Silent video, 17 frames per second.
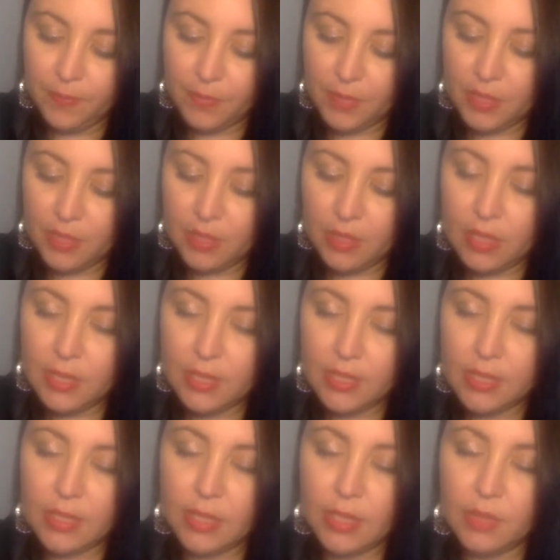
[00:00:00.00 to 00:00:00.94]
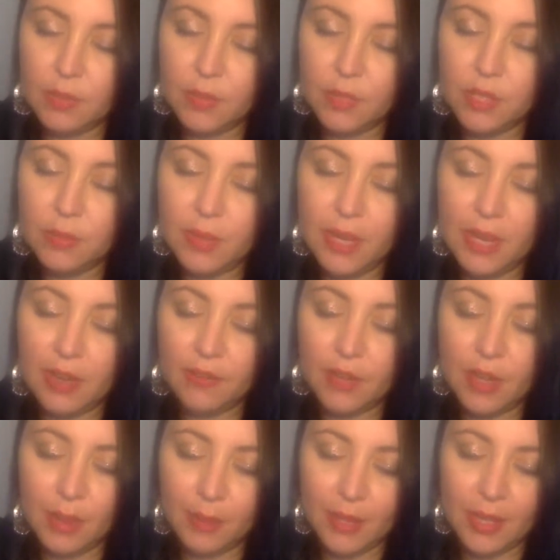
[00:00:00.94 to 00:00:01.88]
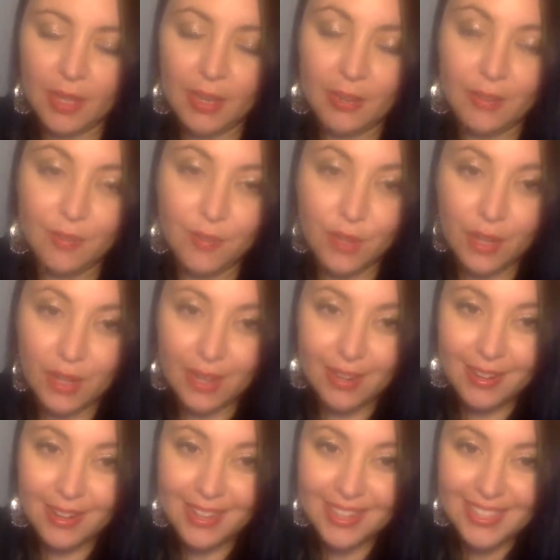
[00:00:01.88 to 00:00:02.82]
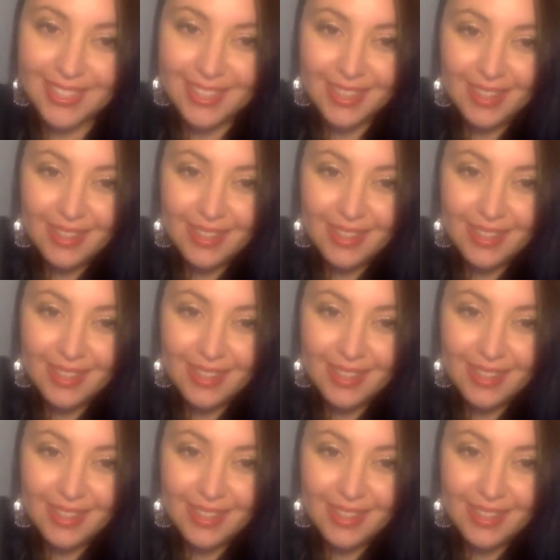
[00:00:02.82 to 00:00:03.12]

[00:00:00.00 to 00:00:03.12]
So let's see, what do we have coming in for Aries?